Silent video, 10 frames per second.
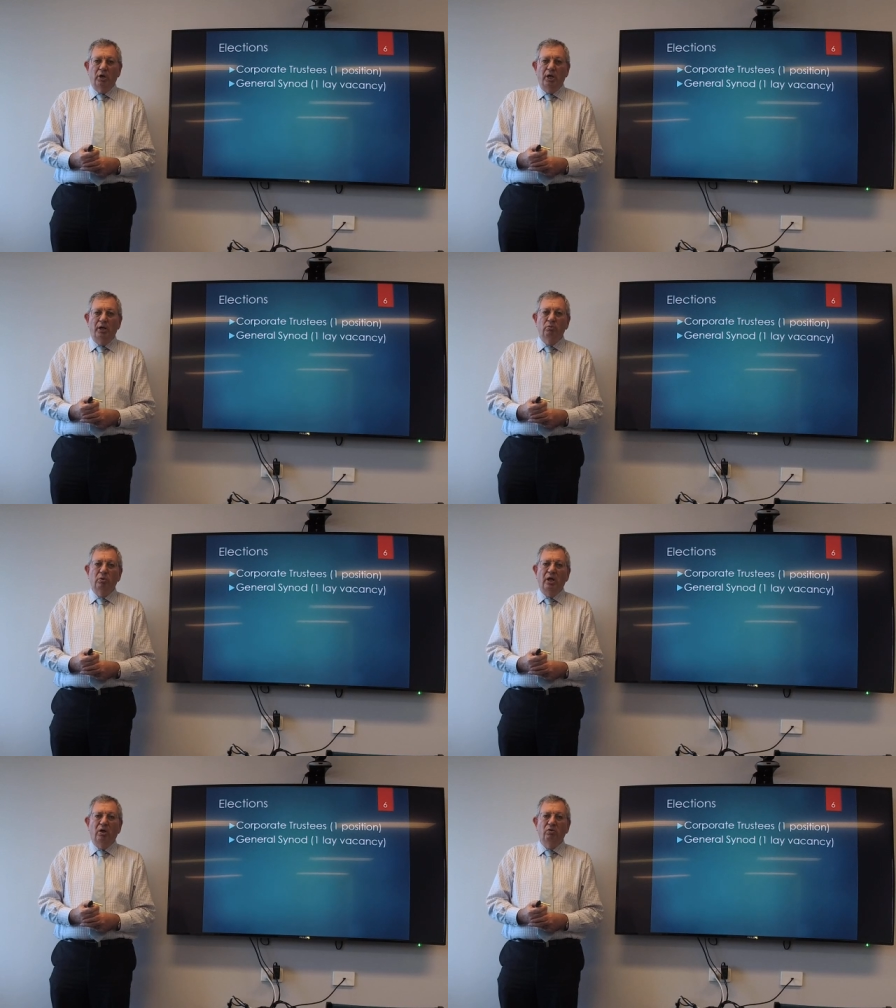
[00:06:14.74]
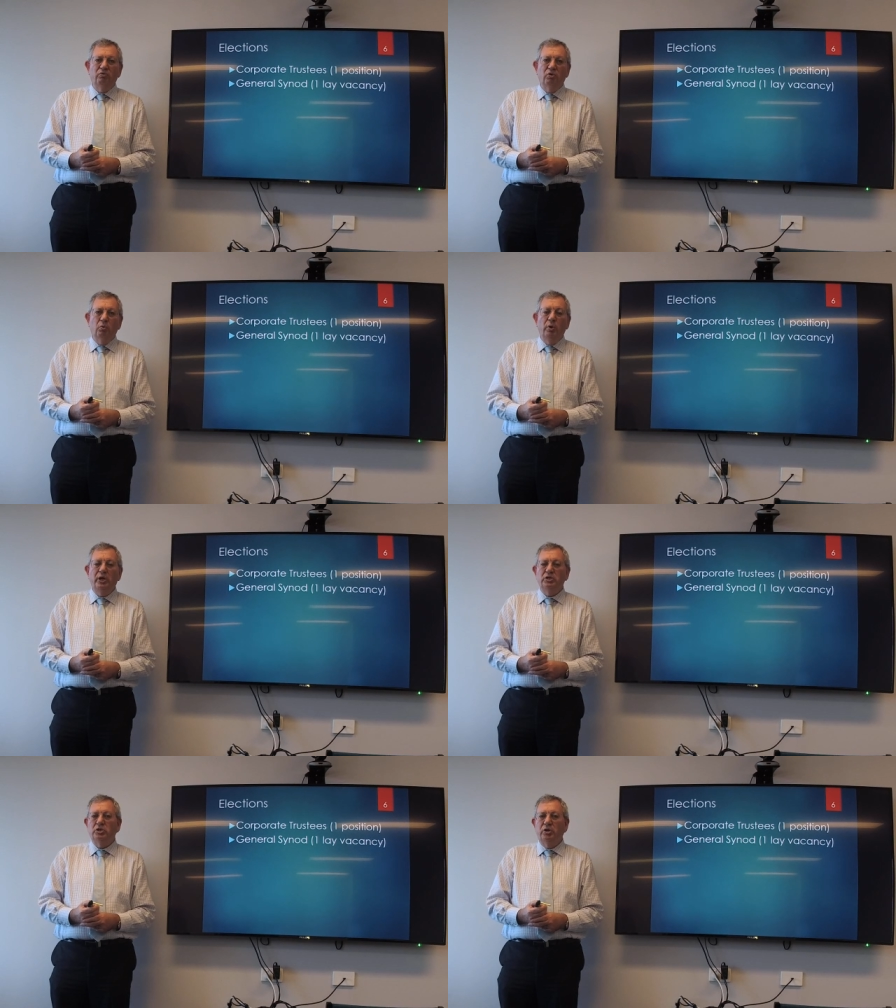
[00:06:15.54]
and will hold for a
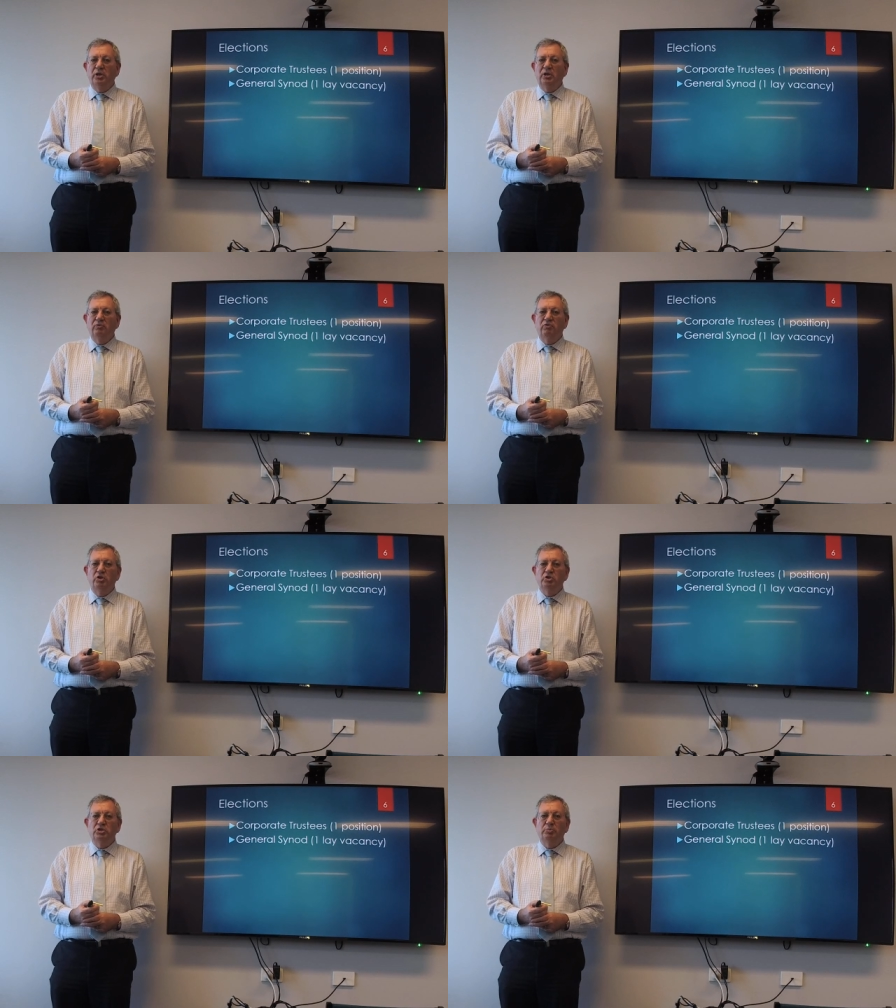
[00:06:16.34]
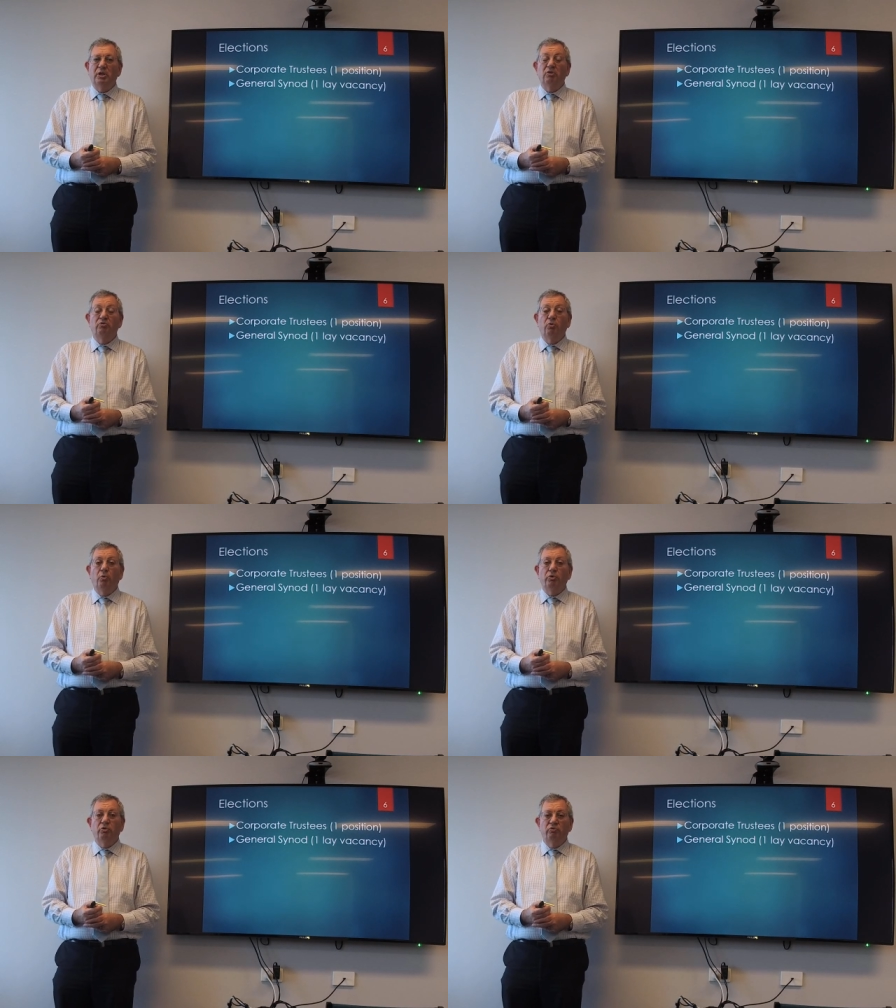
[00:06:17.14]
week. So I think it finishes about the
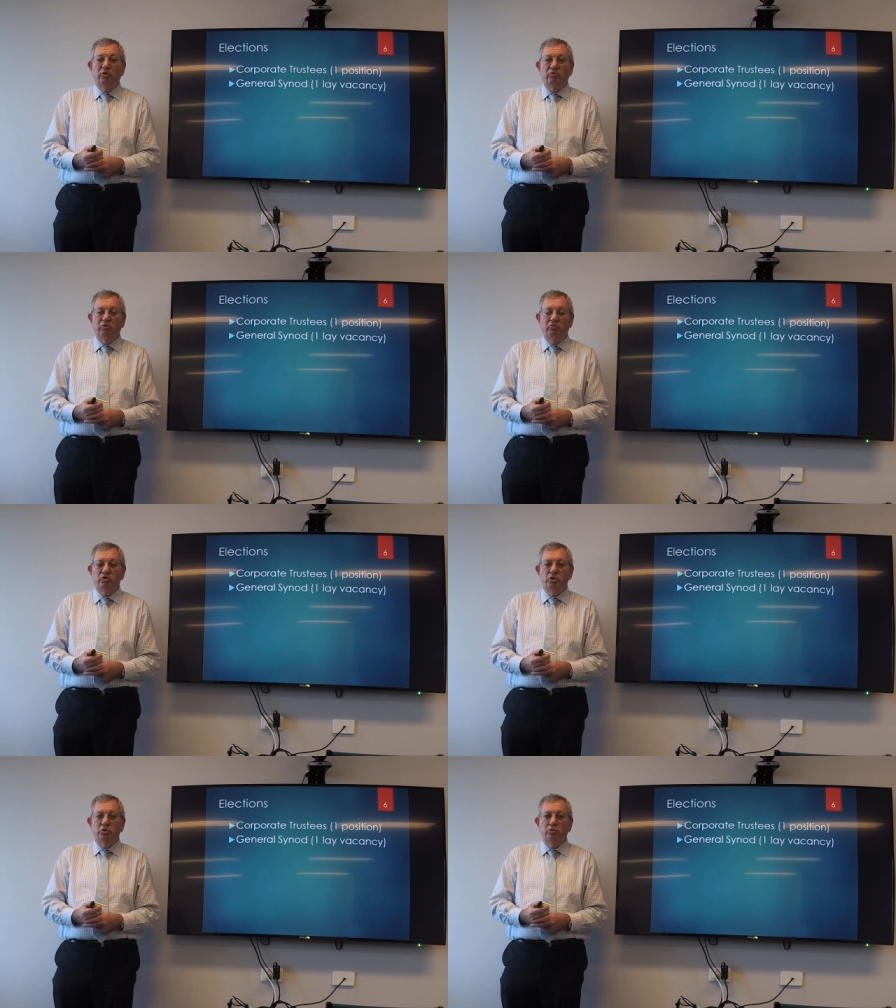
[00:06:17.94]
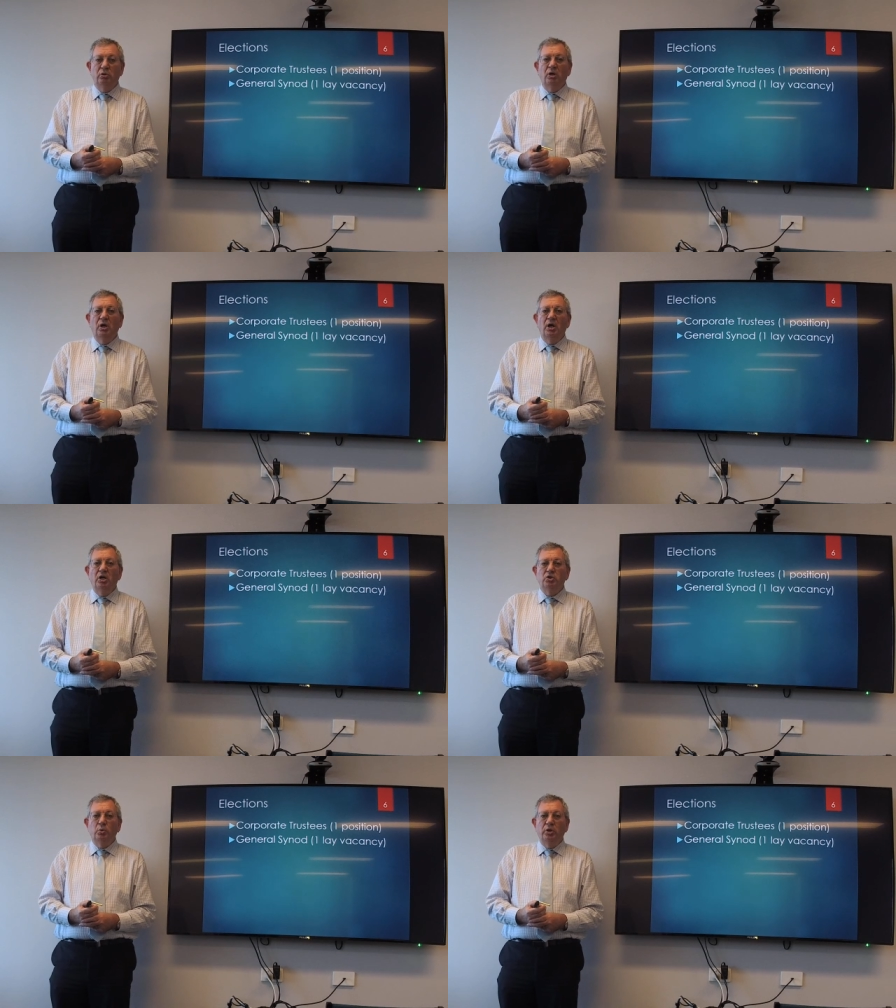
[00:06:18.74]
4th or 5th of June
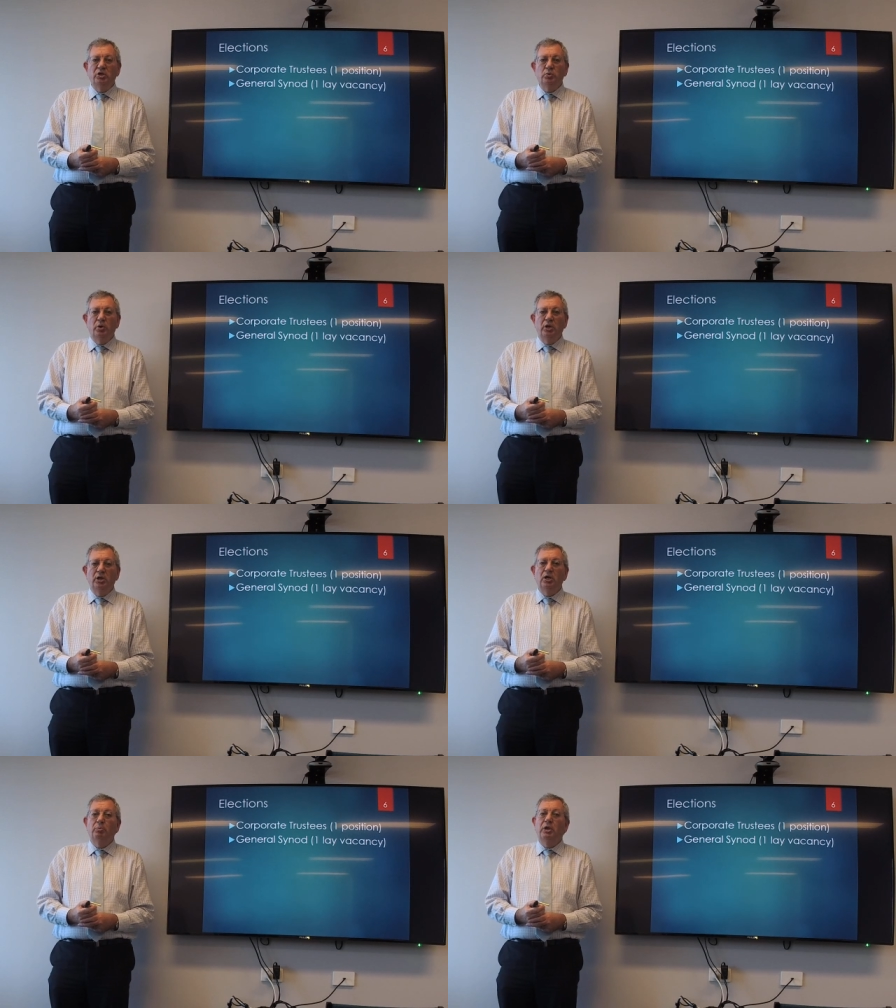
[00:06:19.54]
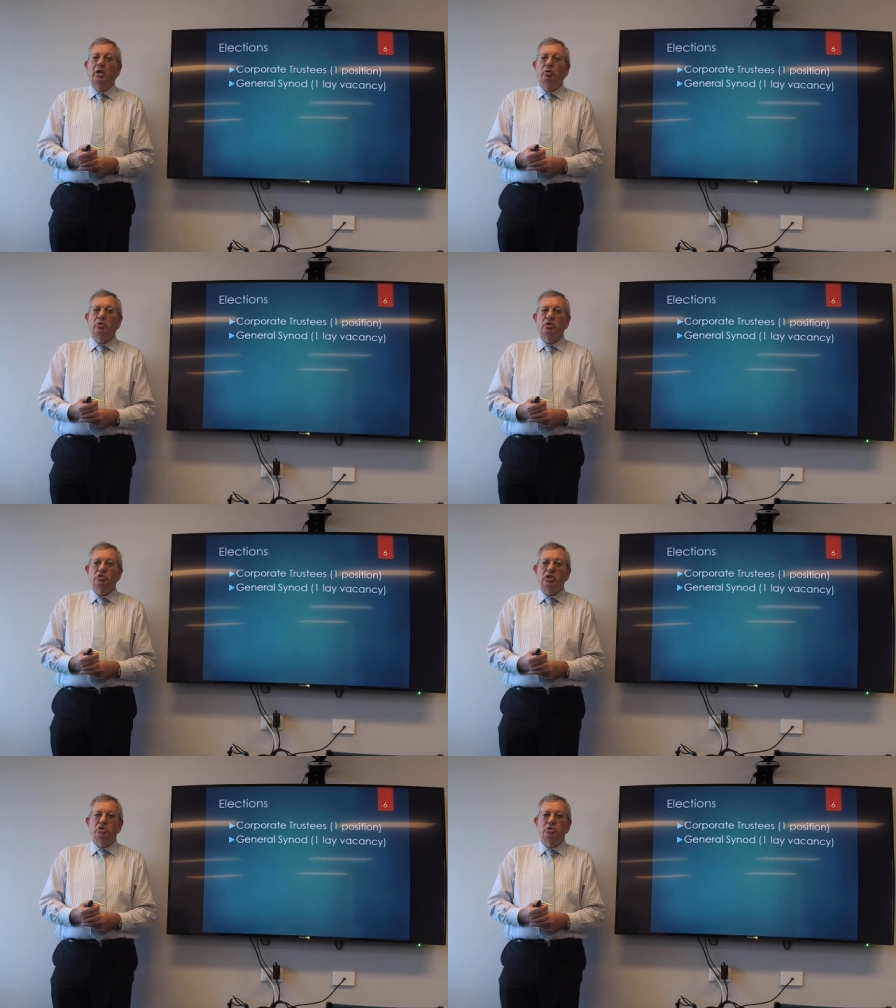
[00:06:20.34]
2020, and it'll be held on the
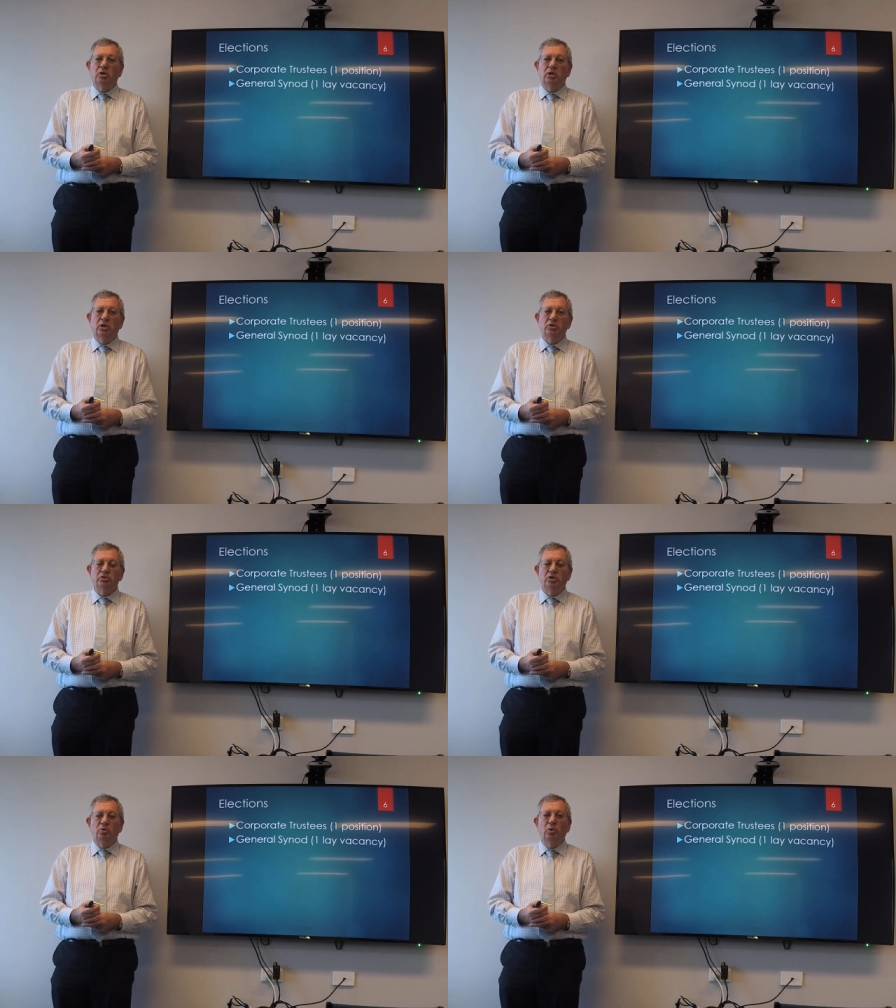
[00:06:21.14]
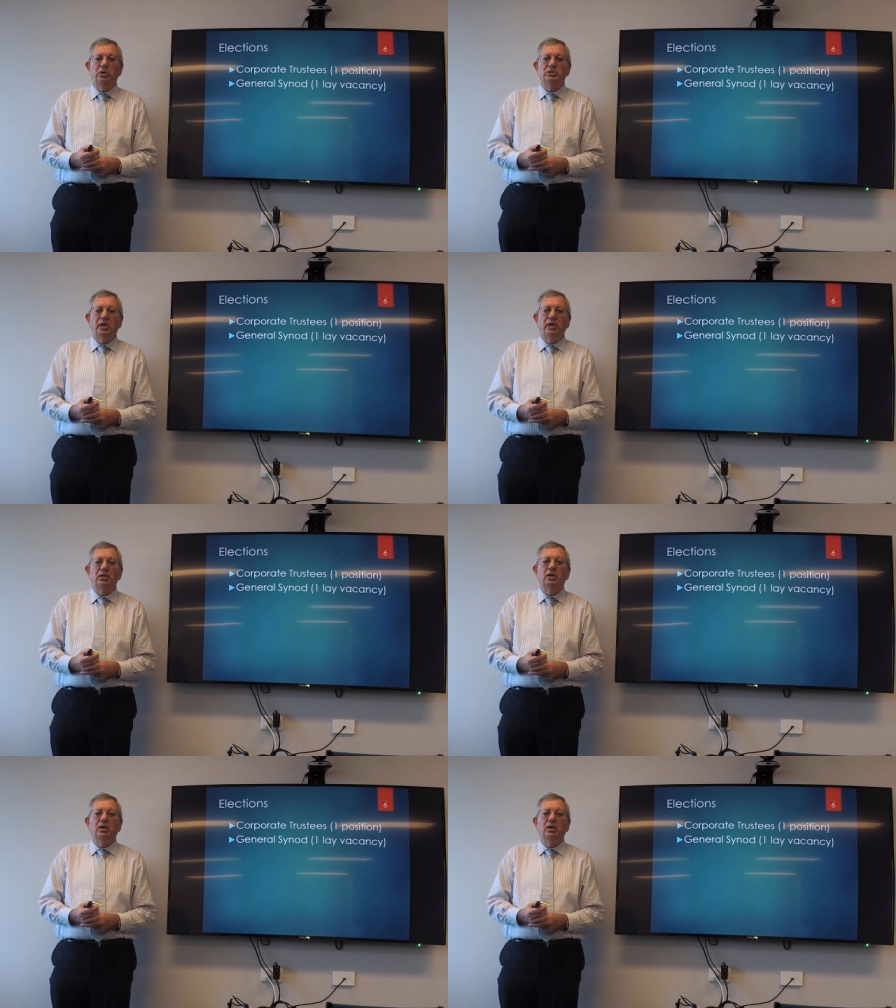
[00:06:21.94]
Sunshine Coast in Queensland.